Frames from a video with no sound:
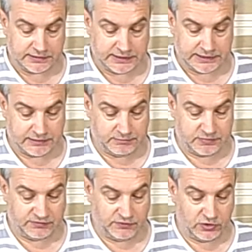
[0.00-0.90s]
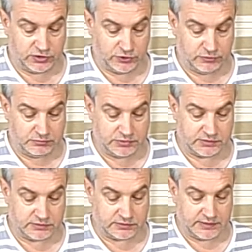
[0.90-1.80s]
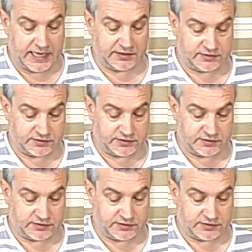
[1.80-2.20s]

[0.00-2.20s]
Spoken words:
a volume that